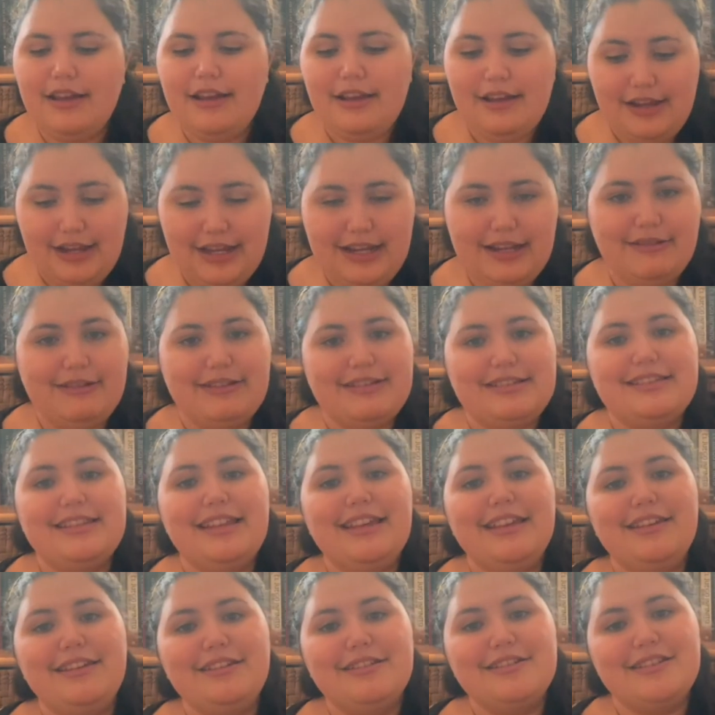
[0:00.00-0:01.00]
Anyways,
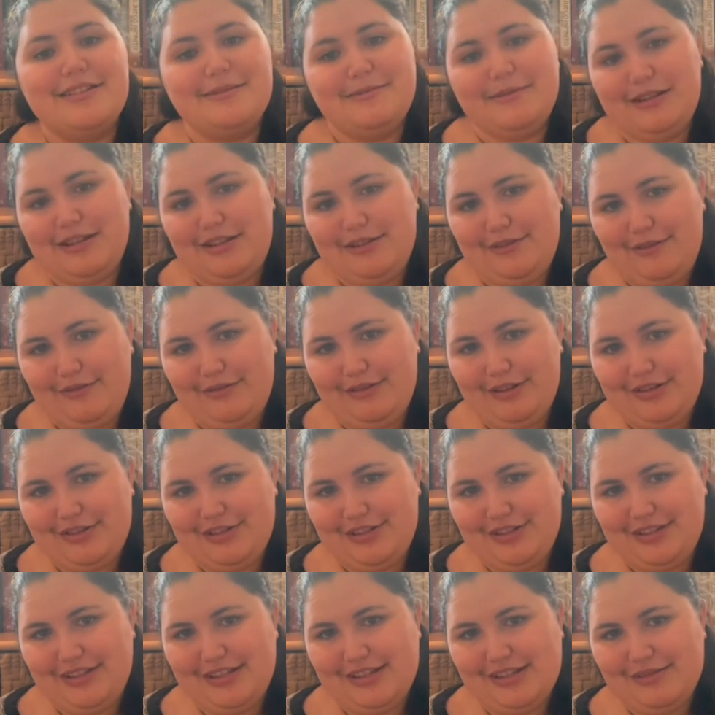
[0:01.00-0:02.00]
thank you so much for
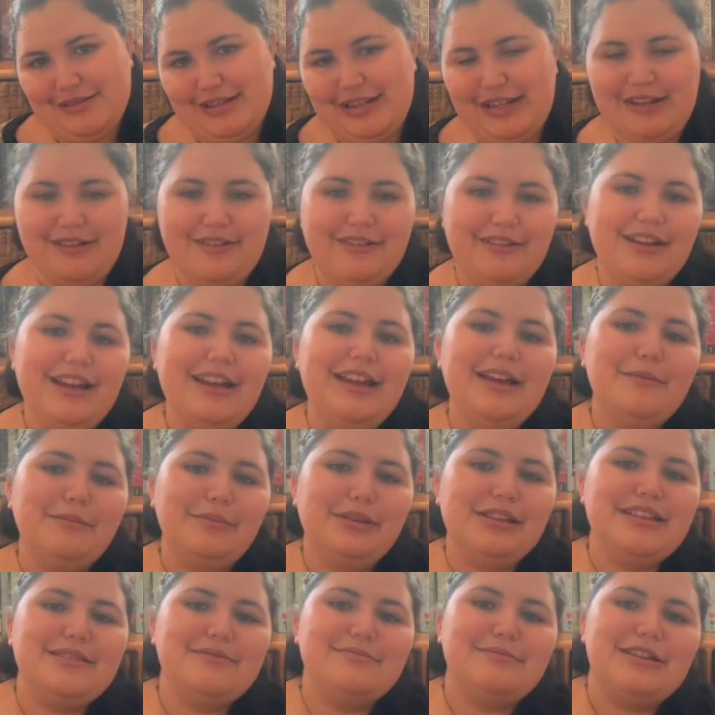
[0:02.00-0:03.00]
watching this video.
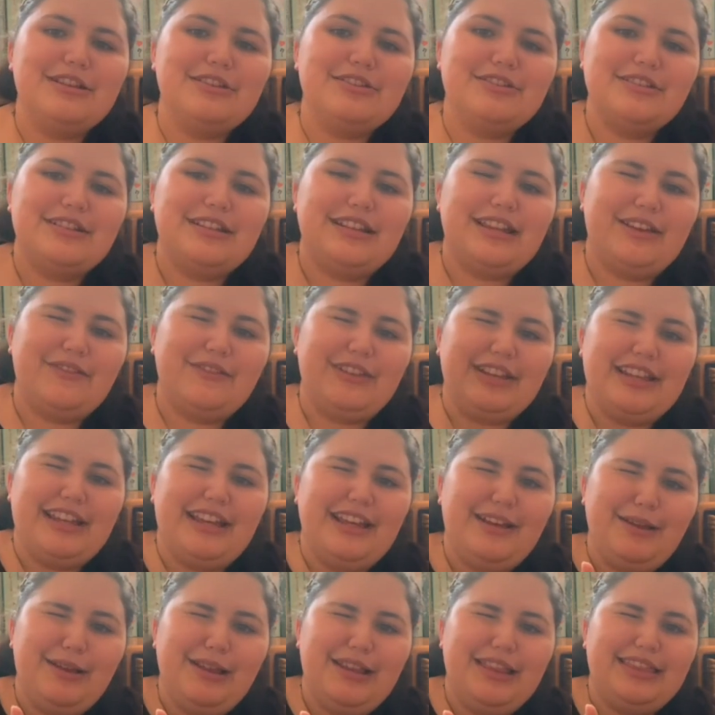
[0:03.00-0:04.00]
Please make sure to give it
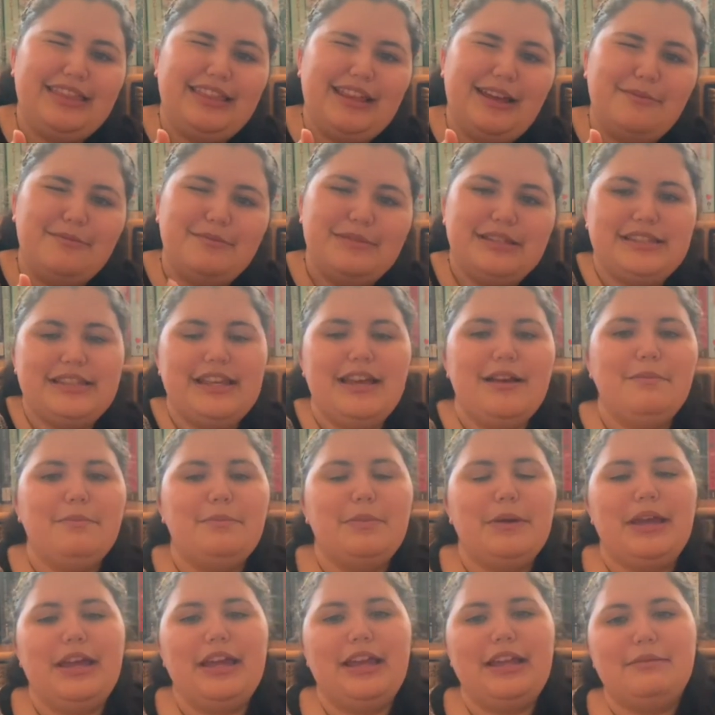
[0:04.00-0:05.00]
a thumbs
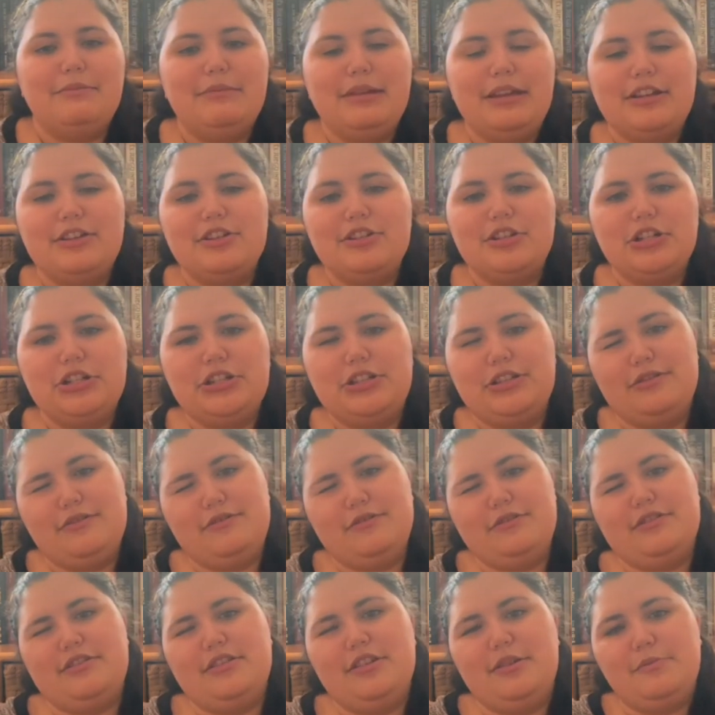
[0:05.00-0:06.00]
up and make sure
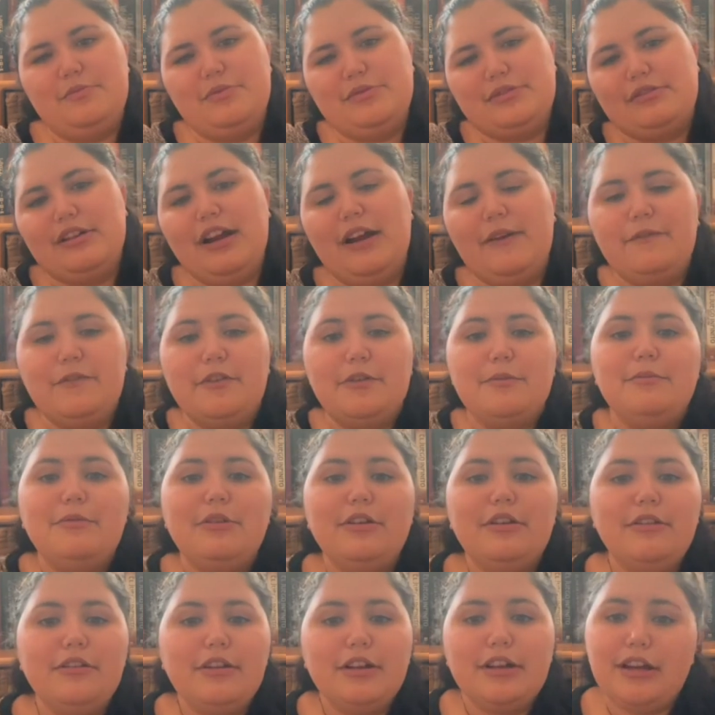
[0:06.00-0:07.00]
to subscribe for
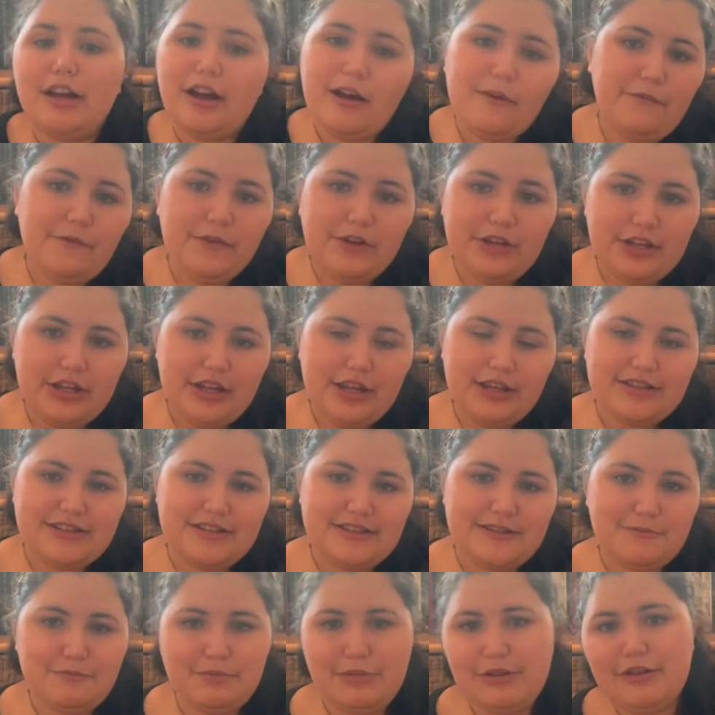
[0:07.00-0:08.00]
more coffee
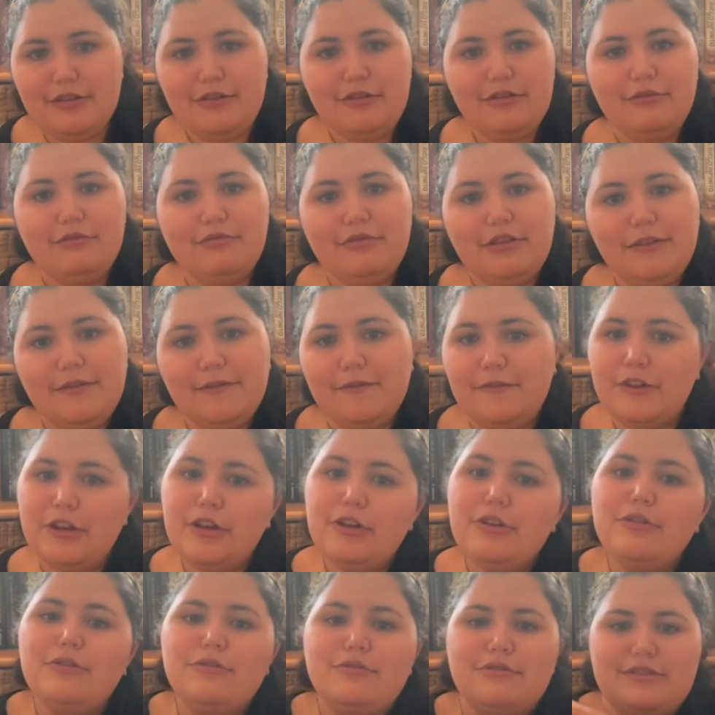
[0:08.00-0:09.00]
spill
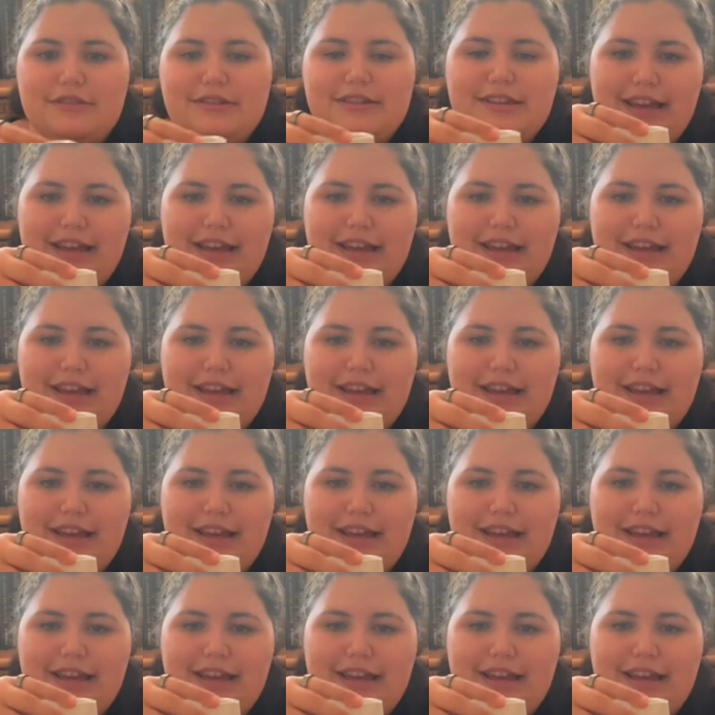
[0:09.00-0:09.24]
reviews.